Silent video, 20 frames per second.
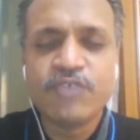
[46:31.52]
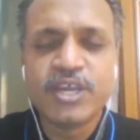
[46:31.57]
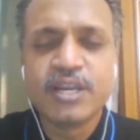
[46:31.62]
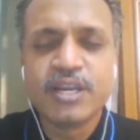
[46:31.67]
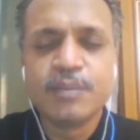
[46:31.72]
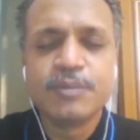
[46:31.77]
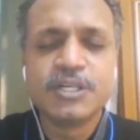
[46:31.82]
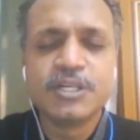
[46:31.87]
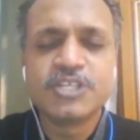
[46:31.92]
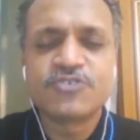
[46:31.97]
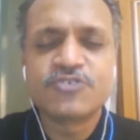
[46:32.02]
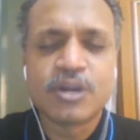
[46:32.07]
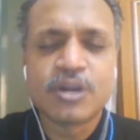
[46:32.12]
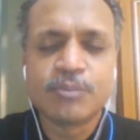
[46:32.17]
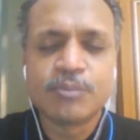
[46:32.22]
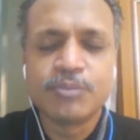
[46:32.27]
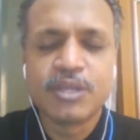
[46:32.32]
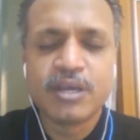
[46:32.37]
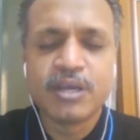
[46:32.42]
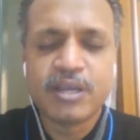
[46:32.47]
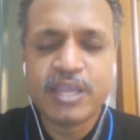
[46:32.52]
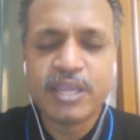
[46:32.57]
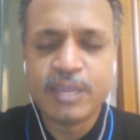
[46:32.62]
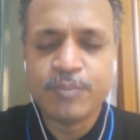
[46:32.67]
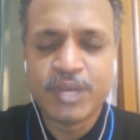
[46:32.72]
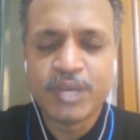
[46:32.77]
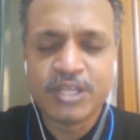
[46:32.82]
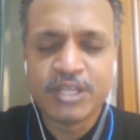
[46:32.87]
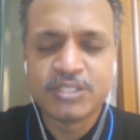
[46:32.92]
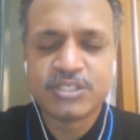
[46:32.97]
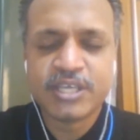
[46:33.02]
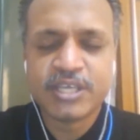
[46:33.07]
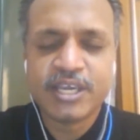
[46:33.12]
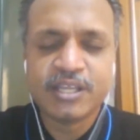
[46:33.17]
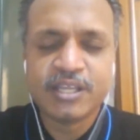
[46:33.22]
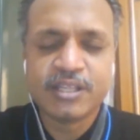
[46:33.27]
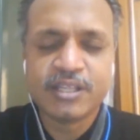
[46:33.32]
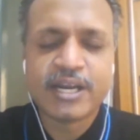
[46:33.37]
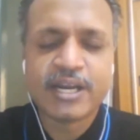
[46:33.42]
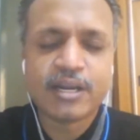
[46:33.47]
in form of whether
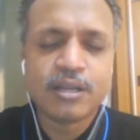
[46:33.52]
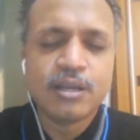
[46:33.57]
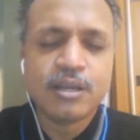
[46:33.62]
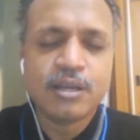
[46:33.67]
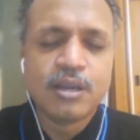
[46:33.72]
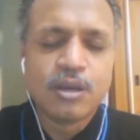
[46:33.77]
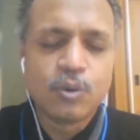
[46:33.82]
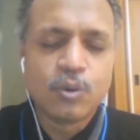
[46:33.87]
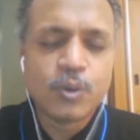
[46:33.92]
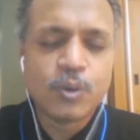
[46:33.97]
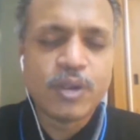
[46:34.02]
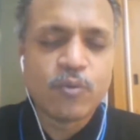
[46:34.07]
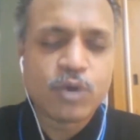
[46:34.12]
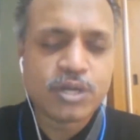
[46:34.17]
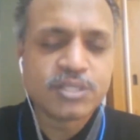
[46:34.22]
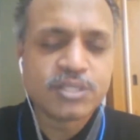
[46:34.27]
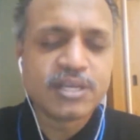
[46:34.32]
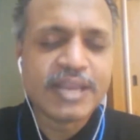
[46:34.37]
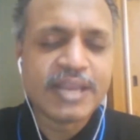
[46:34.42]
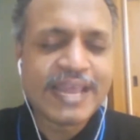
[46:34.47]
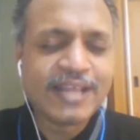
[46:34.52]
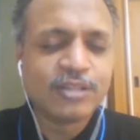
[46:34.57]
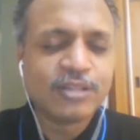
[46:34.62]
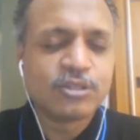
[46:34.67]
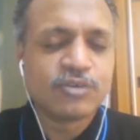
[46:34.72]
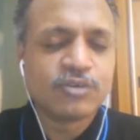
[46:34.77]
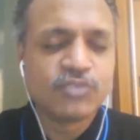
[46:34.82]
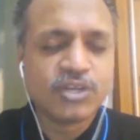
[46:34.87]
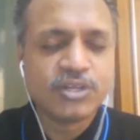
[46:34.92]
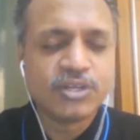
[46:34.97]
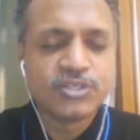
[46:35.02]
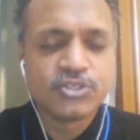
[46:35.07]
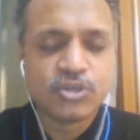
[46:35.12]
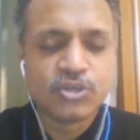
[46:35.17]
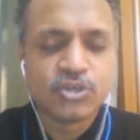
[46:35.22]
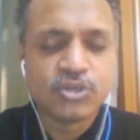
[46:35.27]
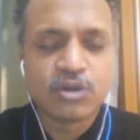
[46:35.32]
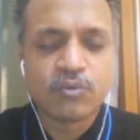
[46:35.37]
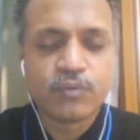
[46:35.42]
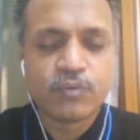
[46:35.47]
there is cancer or not.
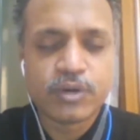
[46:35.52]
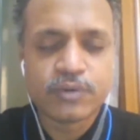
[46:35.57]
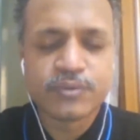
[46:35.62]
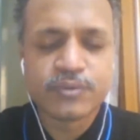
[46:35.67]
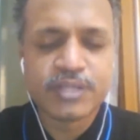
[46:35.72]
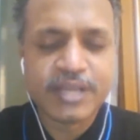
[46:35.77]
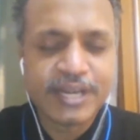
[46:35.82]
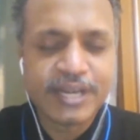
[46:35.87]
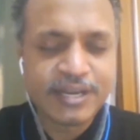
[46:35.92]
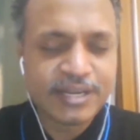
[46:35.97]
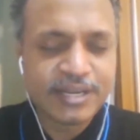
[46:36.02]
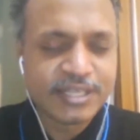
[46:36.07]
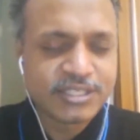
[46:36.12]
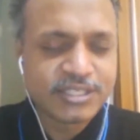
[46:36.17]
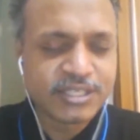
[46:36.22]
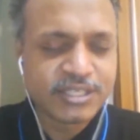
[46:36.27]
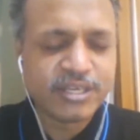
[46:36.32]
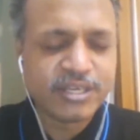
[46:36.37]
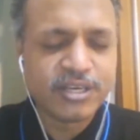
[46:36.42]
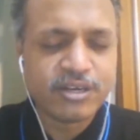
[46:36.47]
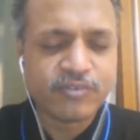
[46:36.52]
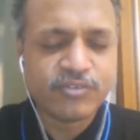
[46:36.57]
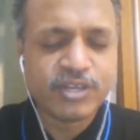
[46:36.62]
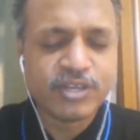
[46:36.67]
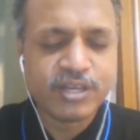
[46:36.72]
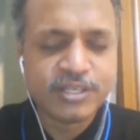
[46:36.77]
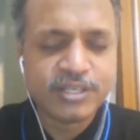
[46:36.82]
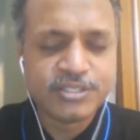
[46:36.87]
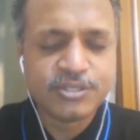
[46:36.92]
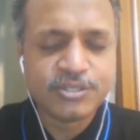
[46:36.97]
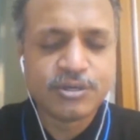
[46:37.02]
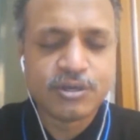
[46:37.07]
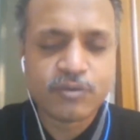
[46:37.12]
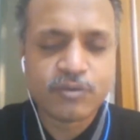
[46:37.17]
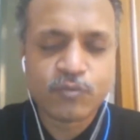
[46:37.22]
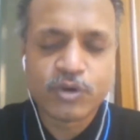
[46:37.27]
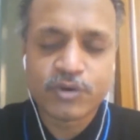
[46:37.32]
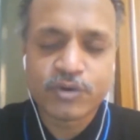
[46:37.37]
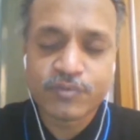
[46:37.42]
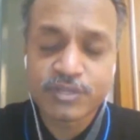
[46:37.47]
What happens is, conventionally, since
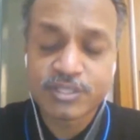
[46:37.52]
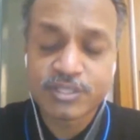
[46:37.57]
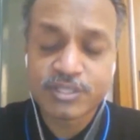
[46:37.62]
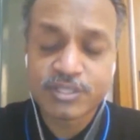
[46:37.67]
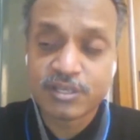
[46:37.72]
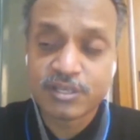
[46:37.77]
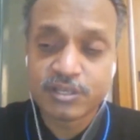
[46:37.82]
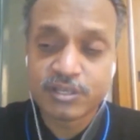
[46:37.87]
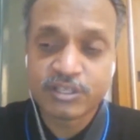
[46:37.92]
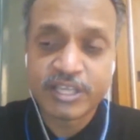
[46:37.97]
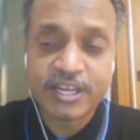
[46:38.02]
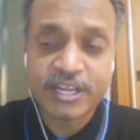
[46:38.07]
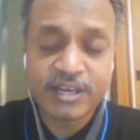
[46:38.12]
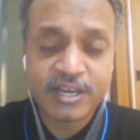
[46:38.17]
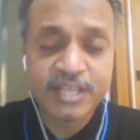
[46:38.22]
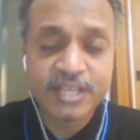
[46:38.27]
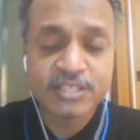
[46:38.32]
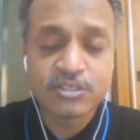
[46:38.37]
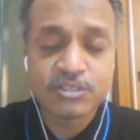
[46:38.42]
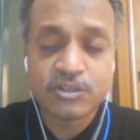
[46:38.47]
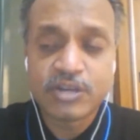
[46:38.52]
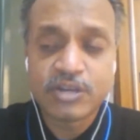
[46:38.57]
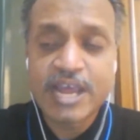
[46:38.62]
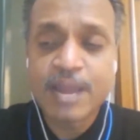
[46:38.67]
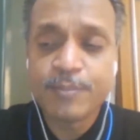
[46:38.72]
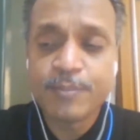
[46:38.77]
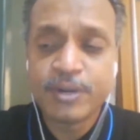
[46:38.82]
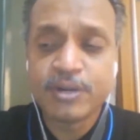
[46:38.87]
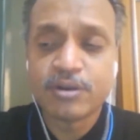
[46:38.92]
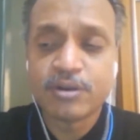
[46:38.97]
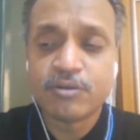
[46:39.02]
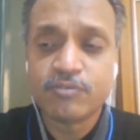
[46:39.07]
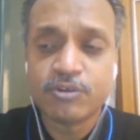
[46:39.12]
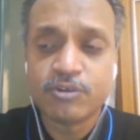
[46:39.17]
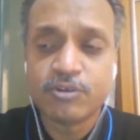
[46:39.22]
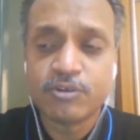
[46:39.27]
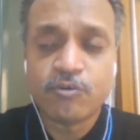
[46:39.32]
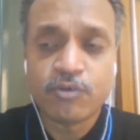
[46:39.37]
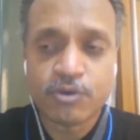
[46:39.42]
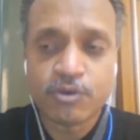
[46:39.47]
you're talking about supervised classification, you need
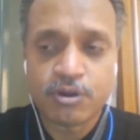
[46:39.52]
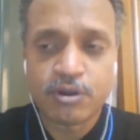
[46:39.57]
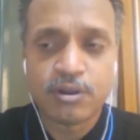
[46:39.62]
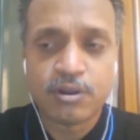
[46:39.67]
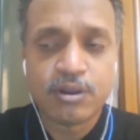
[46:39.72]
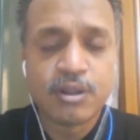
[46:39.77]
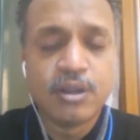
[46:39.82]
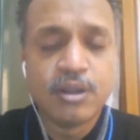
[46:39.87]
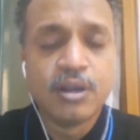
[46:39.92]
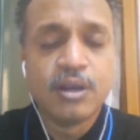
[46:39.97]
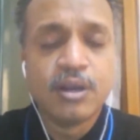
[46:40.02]
input data.